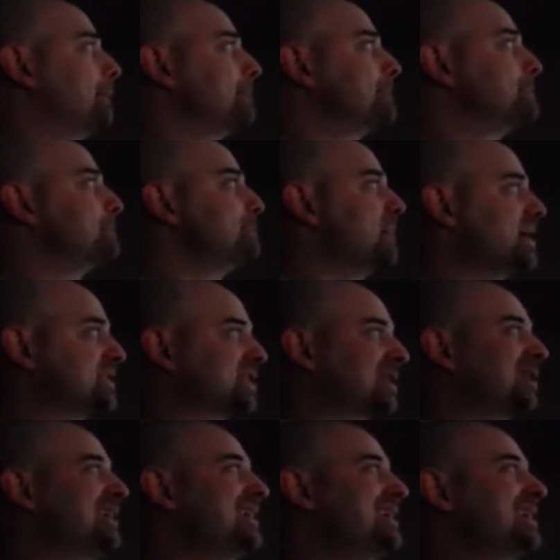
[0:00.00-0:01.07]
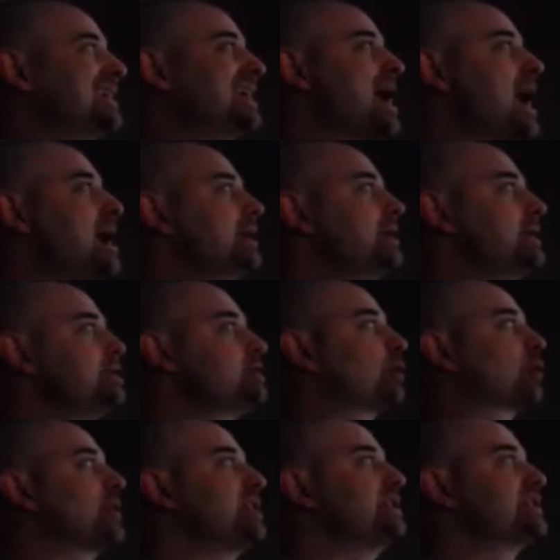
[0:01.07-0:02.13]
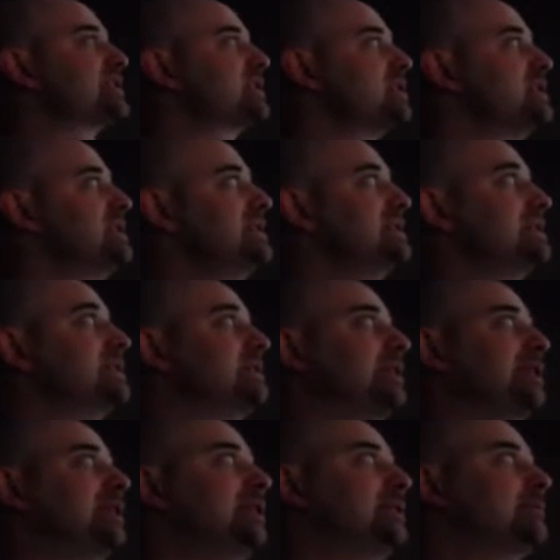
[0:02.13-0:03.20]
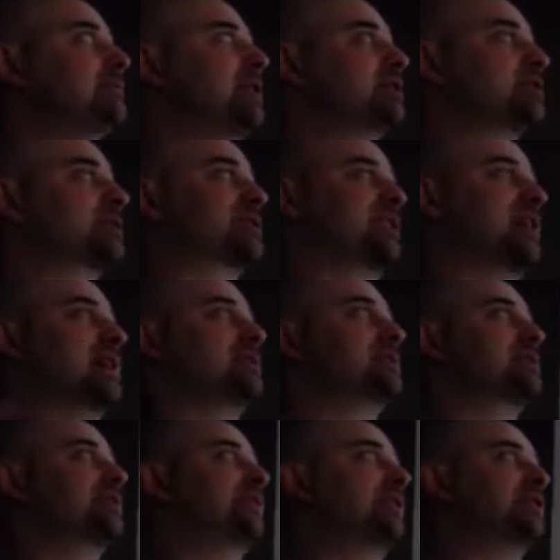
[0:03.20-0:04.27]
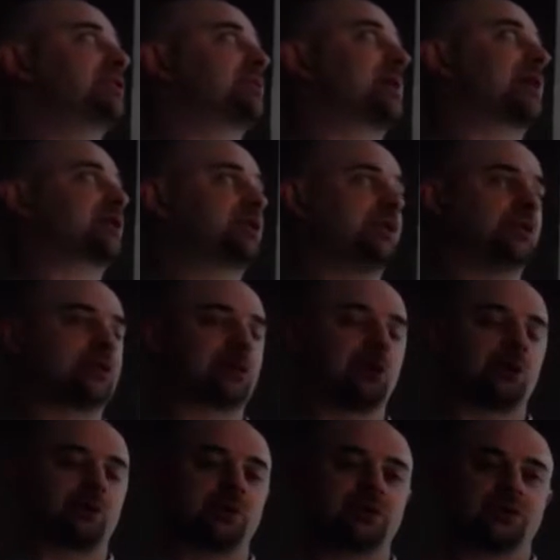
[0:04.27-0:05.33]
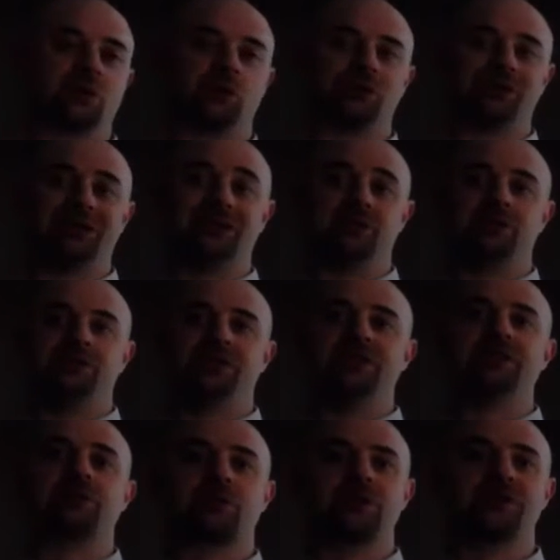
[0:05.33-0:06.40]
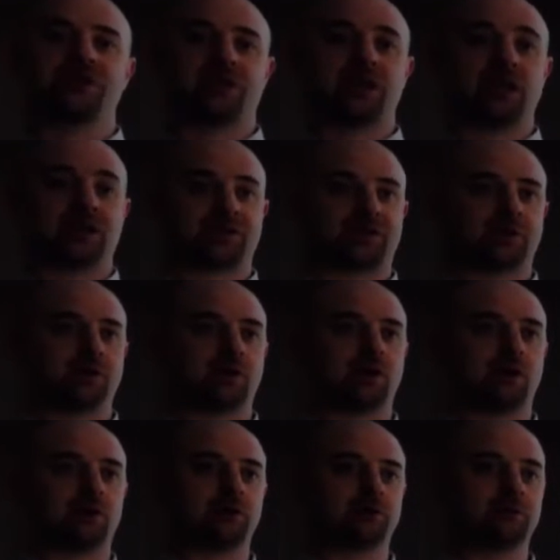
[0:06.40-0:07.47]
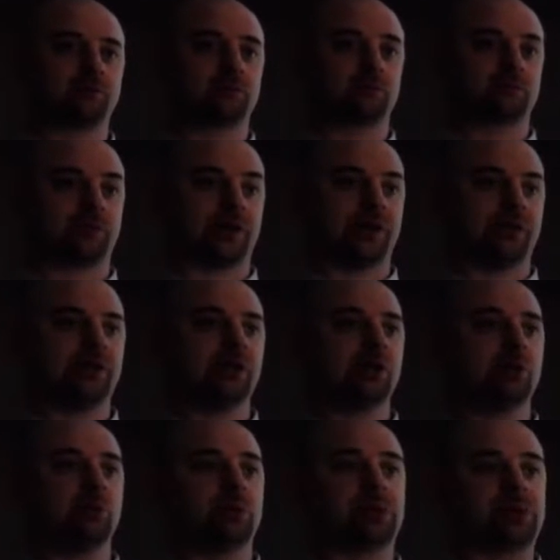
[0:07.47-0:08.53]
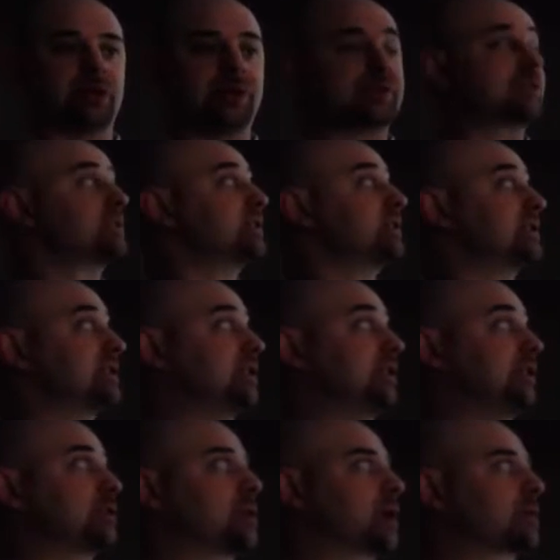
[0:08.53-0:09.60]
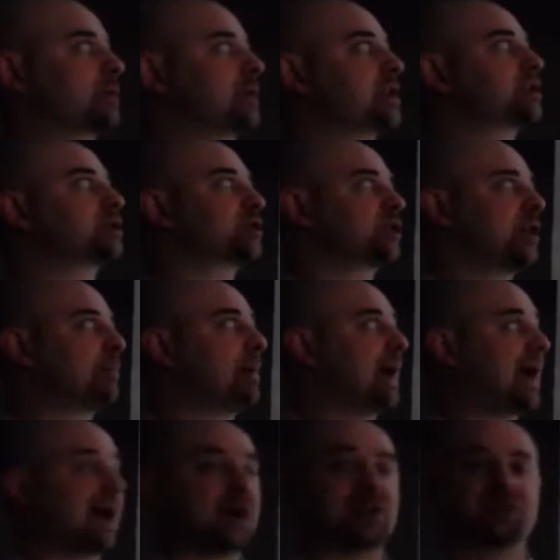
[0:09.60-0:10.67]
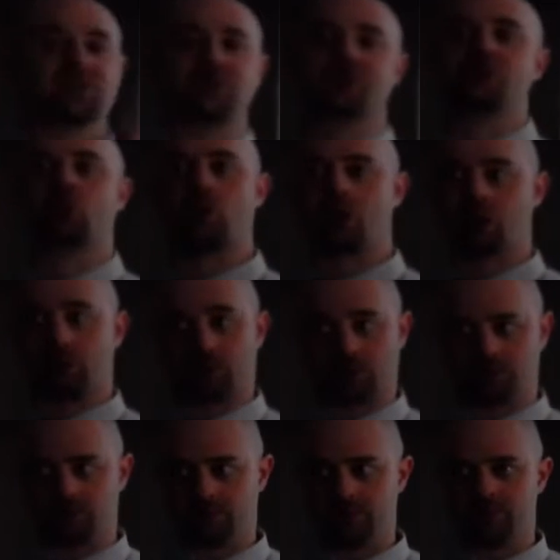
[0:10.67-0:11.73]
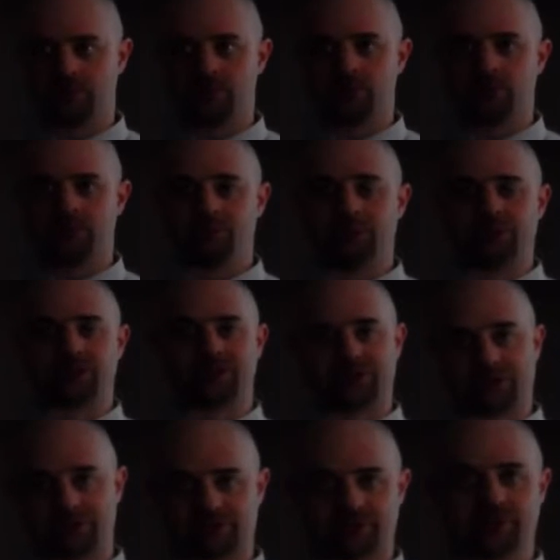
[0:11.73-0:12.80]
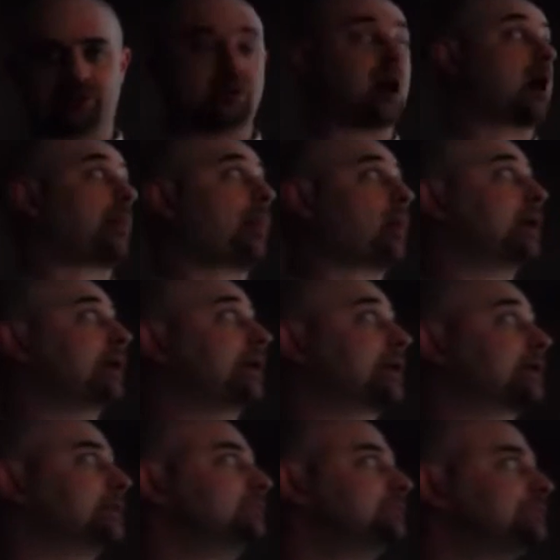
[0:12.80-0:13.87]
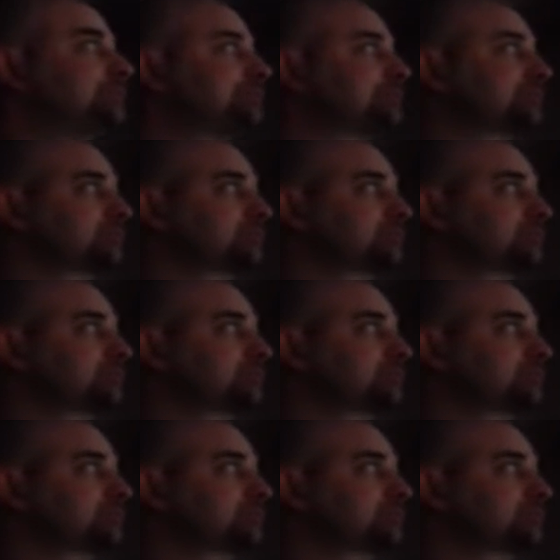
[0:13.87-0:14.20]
Basically, an increase in the matrix size in the phase direction is going to result in a decrease in SNR, right? Because it's an indirect relationship as the square root, because it's non-linear.